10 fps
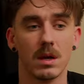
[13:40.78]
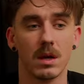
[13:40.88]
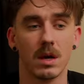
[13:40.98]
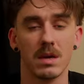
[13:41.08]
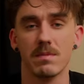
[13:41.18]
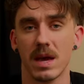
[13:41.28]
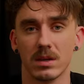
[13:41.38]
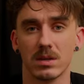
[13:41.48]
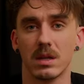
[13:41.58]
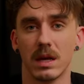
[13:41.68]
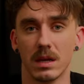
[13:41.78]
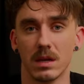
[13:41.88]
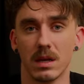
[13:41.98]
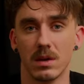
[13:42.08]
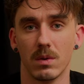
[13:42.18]
Uh, emasculating
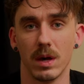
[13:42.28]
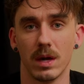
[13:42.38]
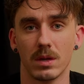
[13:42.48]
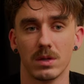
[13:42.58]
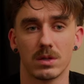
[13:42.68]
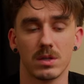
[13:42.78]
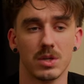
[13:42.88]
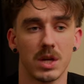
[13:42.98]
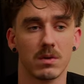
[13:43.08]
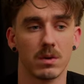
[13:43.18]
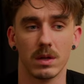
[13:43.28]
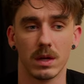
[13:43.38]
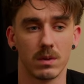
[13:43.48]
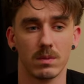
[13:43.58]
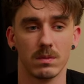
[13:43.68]
in a way, just in general,
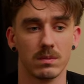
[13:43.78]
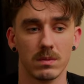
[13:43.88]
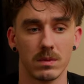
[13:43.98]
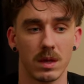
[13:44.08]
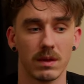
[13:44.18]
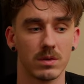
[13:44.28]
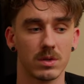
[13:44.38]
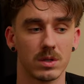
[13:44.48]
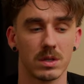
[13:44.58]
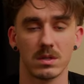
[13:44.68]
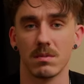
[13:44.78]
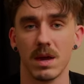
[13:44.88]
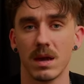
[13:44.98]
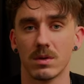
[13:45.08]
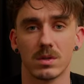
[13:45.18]
like not even just as a
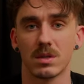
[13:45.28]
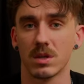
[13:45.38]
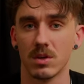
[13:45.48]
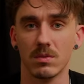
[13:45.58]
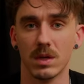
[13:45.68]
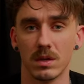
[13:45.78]
man, just as a human.